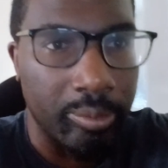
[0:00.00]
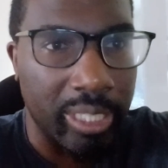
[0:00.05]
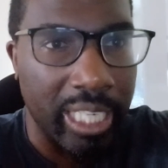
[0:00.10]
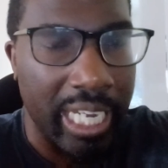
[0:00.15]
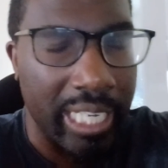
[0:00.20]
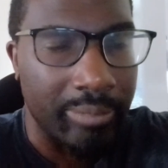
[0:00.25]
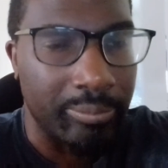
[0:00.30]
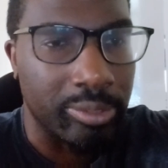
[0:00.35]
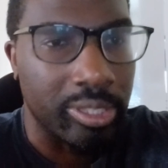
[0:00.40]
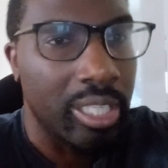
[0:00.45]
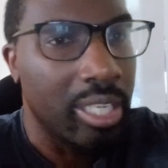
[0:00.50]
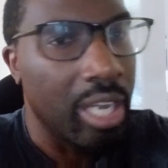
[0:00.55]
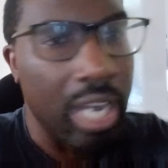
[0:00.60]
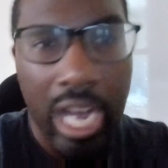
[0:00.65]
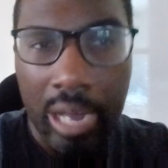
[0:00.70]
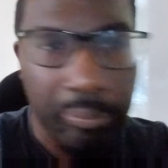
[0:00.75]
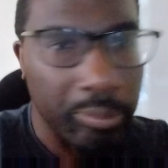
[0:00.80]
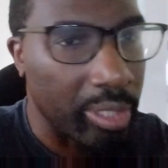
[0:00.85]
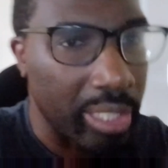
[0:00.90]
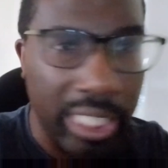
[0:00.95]
games.
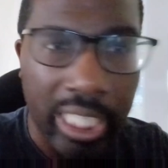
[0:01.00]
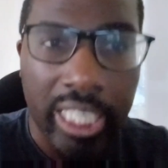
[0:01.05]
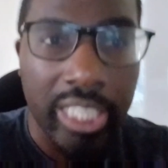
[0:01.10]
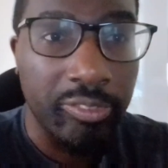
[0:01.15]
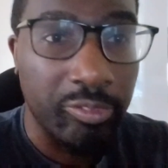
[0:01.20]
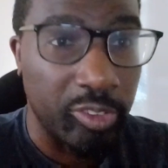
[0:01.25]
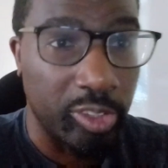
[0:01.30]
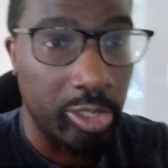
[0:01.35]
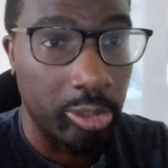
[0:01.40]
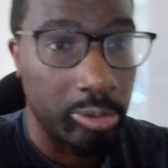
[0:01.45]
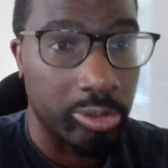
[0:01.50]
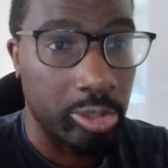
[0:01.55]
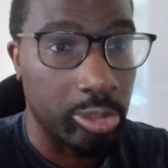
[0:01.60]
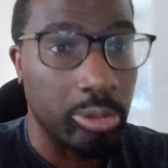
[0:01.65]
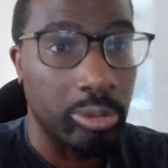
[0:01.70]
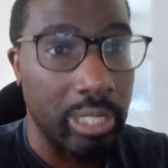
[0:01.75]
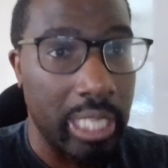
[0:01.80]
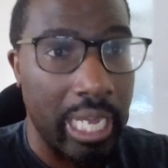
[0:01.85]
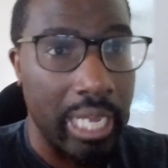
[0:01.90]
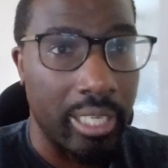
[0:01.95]
I'm not here for you to
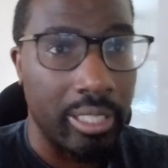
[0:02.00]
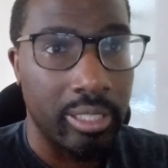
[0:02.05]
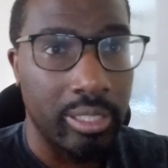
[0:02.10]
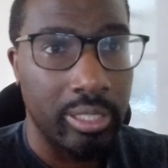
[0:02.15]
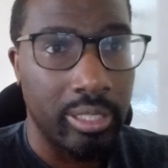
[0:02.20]
do that.